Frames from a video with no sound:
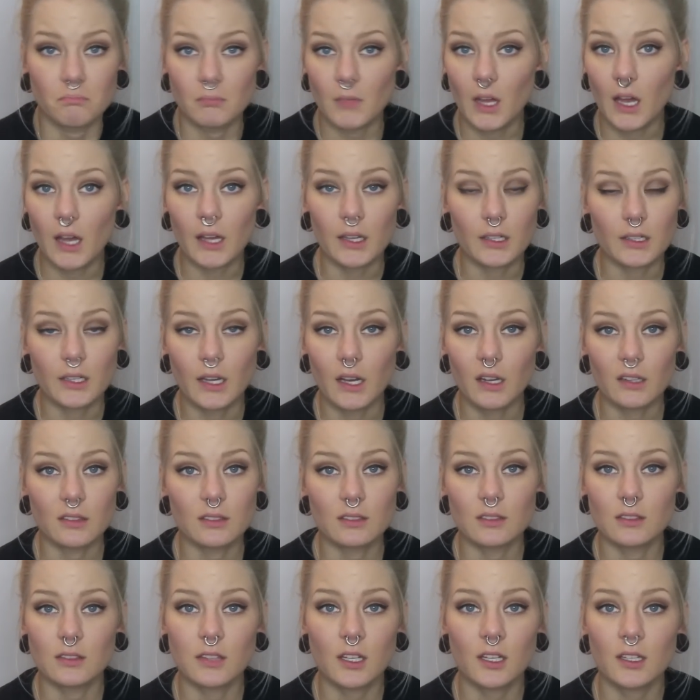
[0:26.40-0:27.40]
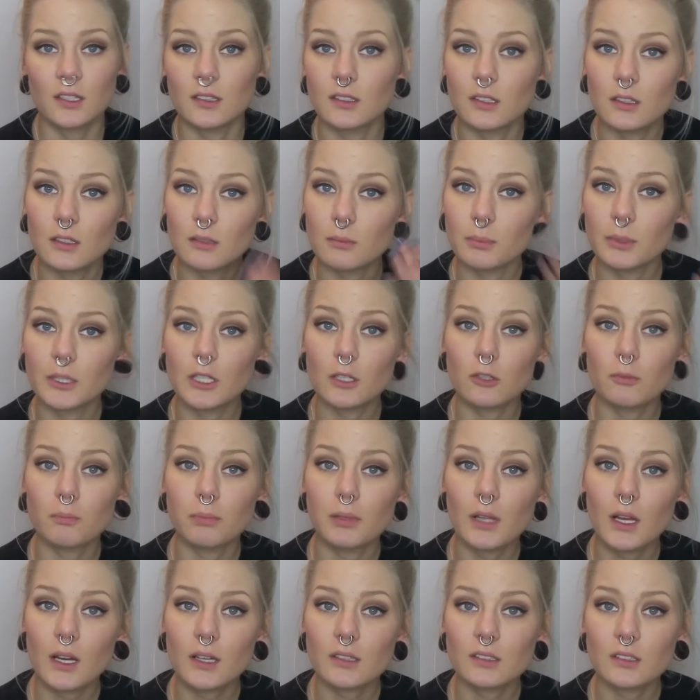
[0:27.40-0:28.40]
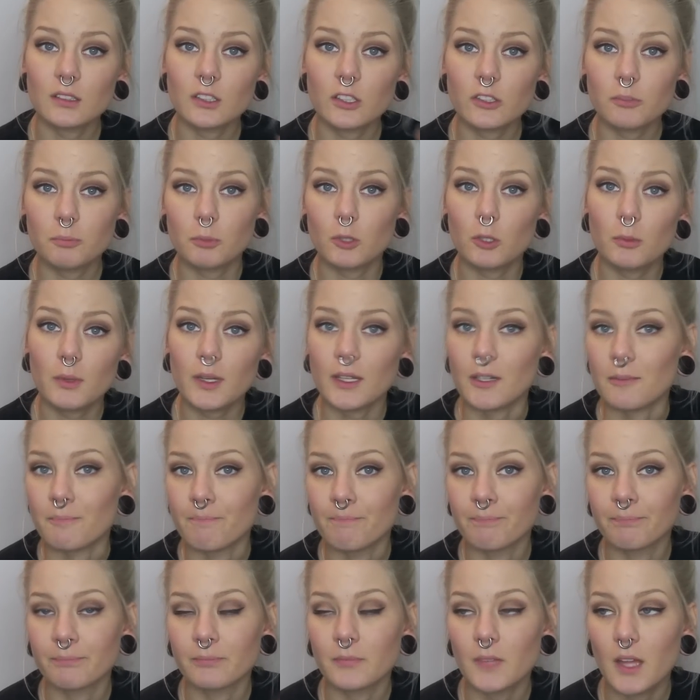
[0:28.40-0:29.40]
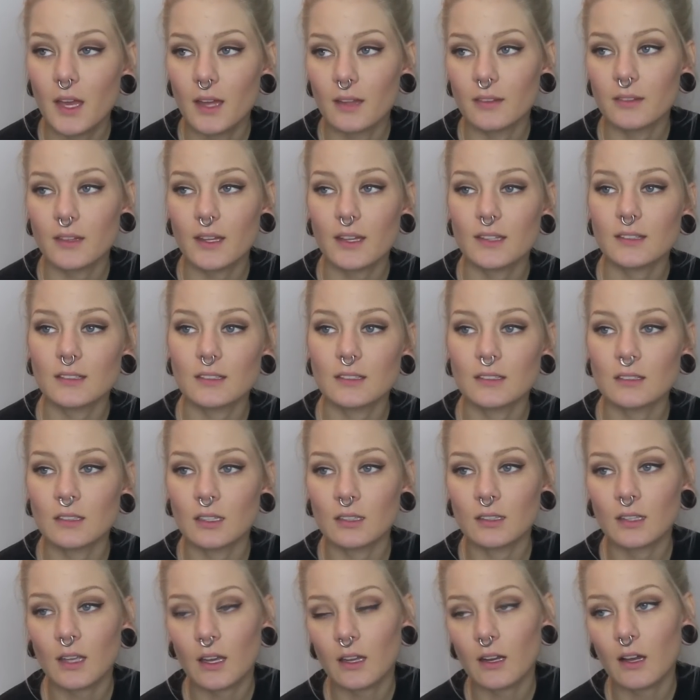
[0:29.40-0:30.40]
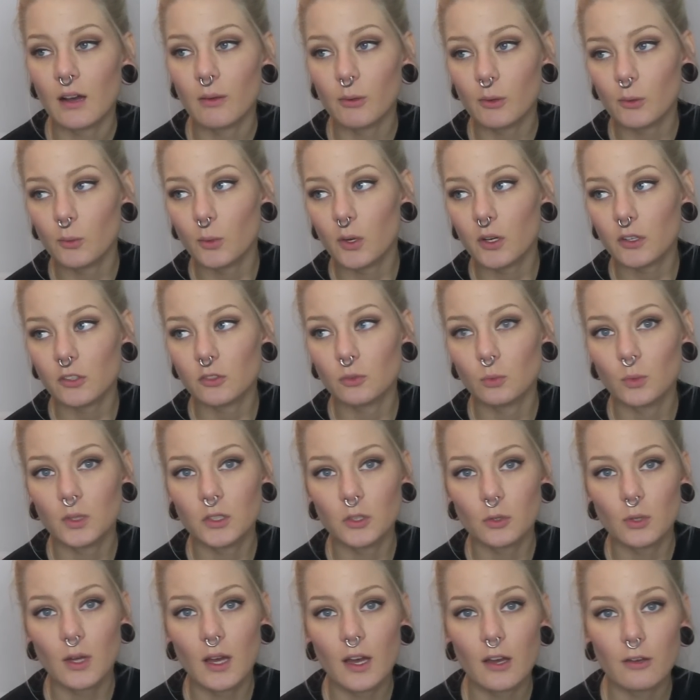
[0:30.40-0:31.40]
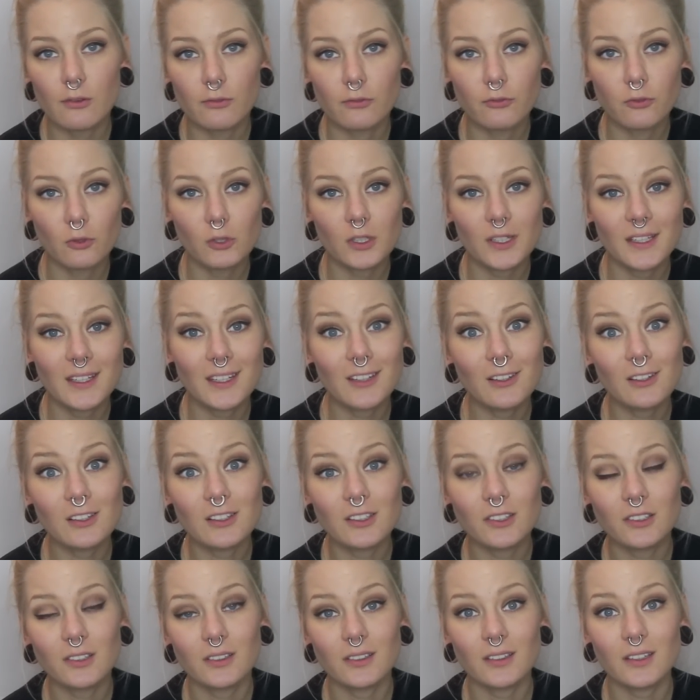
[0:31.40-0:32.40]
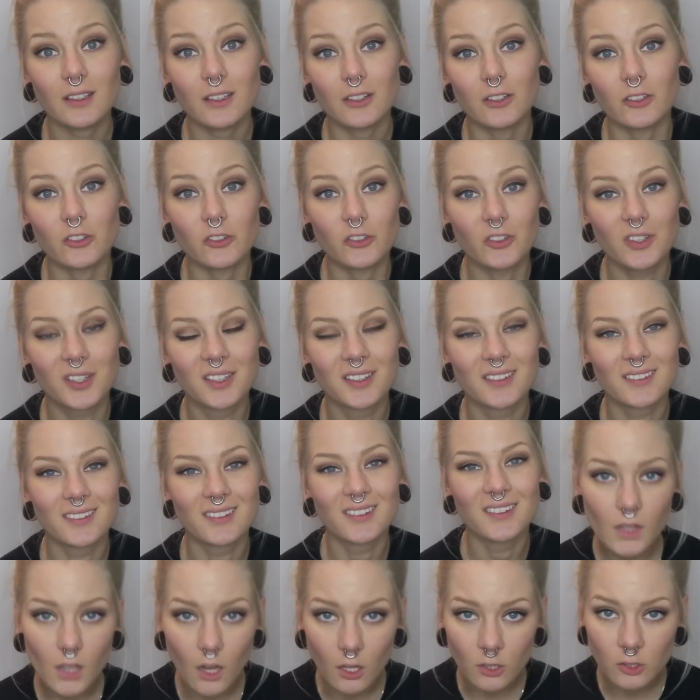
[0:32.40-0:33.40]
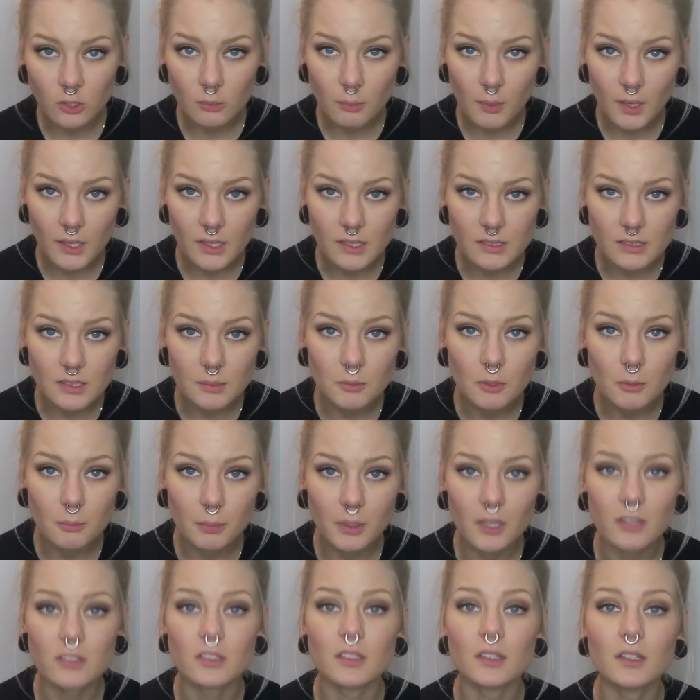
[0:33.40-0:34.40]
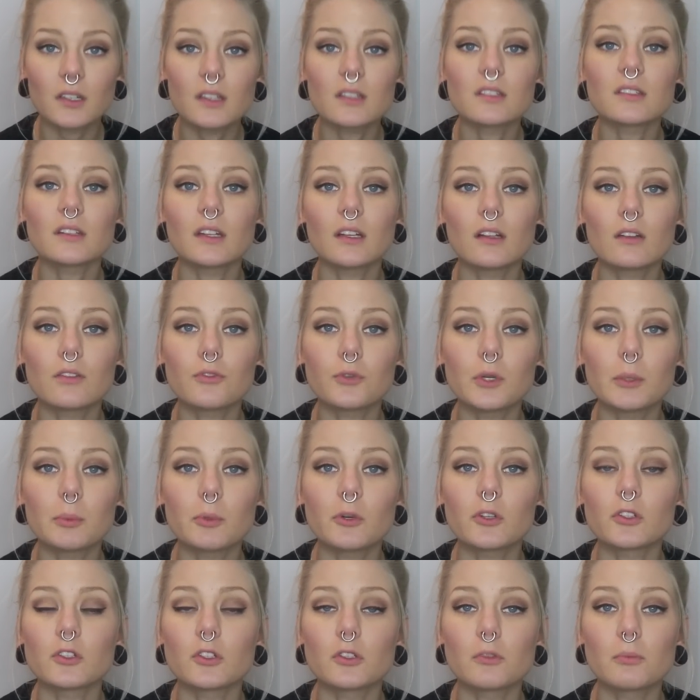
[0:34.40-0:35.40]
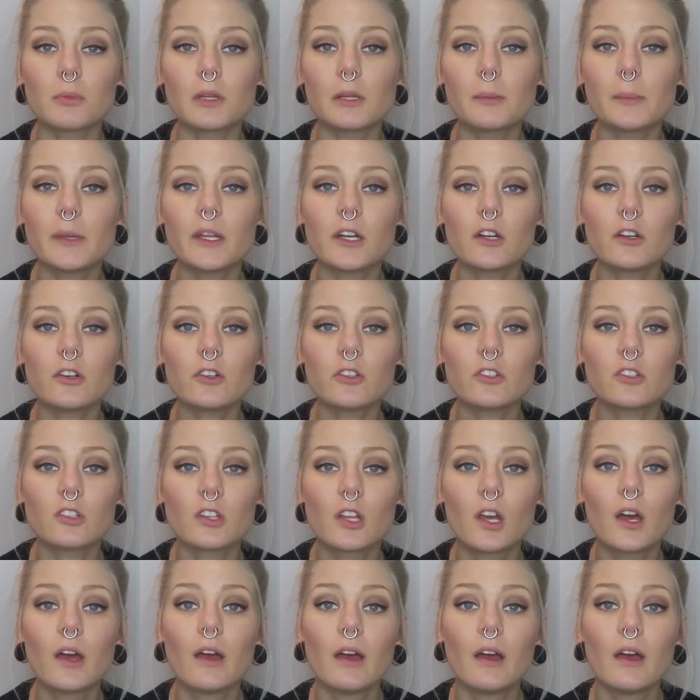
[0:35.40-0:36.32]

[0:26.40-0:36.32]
I got the bigger plugs and just put them in. And that's kind of how it works when you have fully healed ears. Also, my septum piercing is still 3.2 millimeters